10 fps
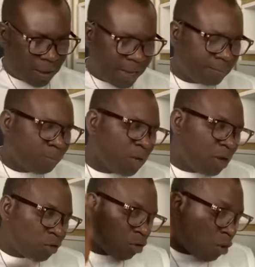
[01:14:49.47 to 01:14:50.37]
Okay,
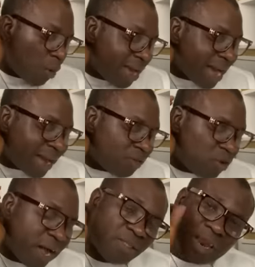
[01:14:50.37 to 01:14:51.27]
so when you
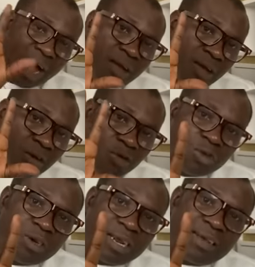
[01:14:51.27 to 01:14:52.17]
get to yantra, you
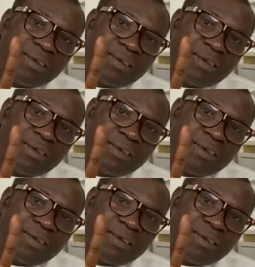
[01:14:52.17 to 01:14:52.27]
do